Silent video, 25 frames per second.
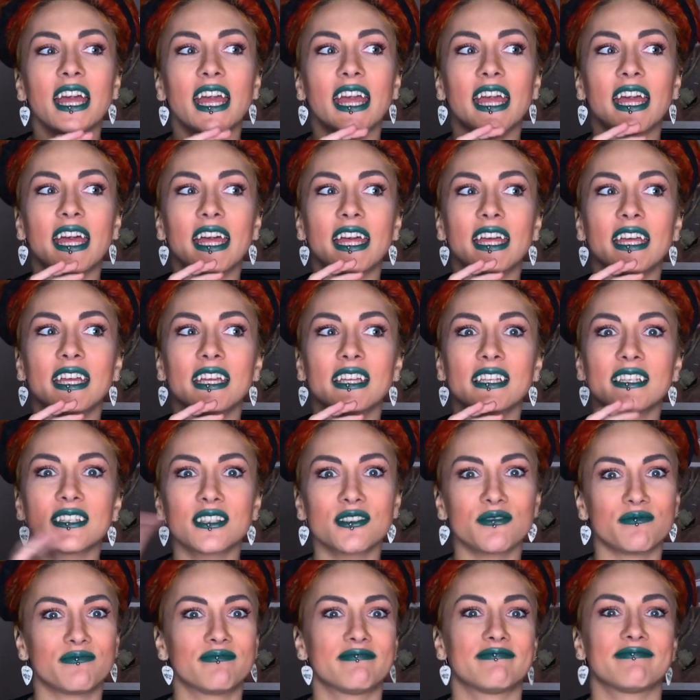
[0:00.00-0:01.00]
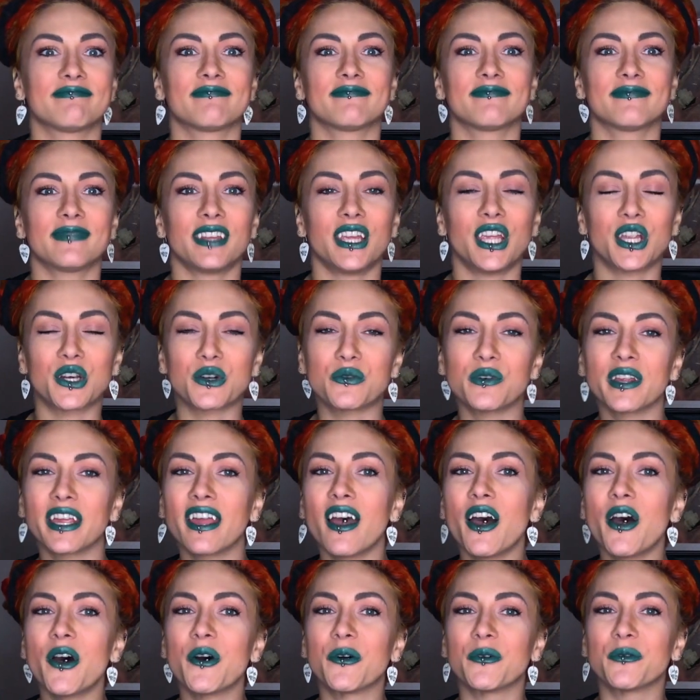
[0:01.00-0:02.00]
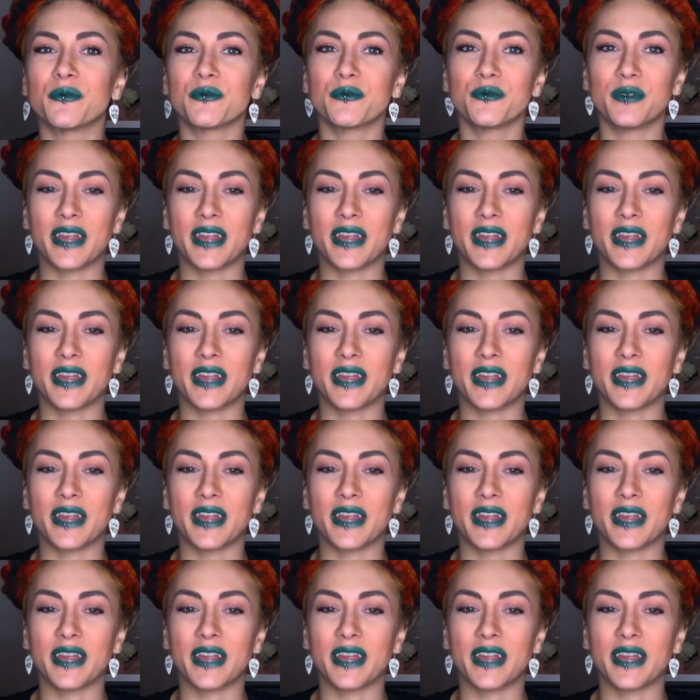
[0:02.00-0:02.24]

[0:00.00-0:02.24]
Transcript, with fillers: and here we go.